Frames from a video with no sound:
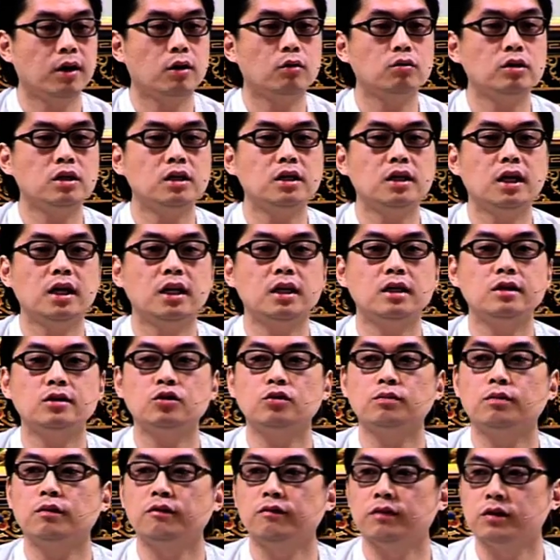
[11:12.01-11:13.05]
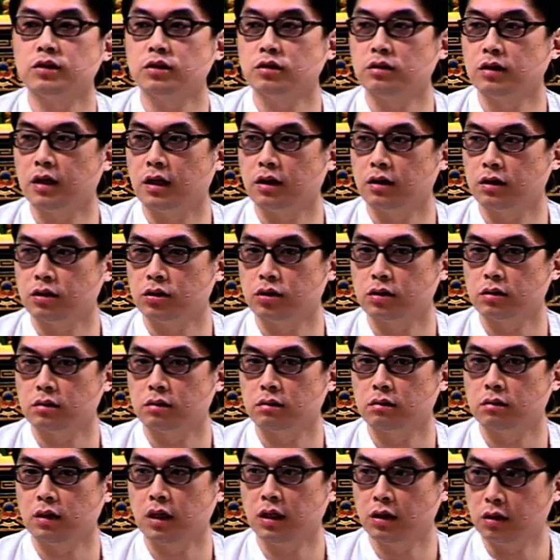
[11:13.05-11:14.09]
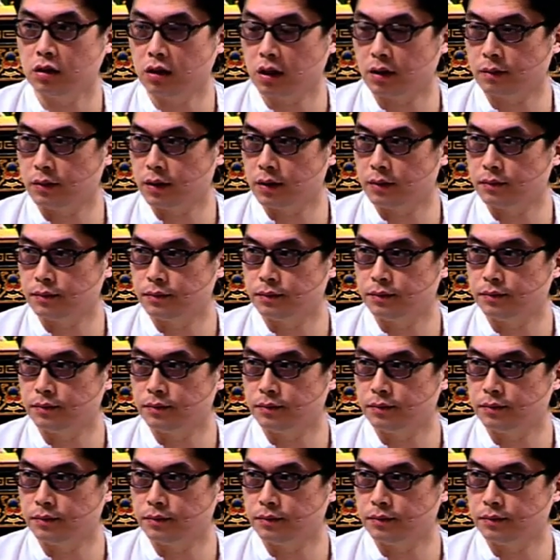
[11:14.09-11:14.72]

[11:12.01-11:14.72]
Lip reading: only gaining superficial knowledge in the Dharma?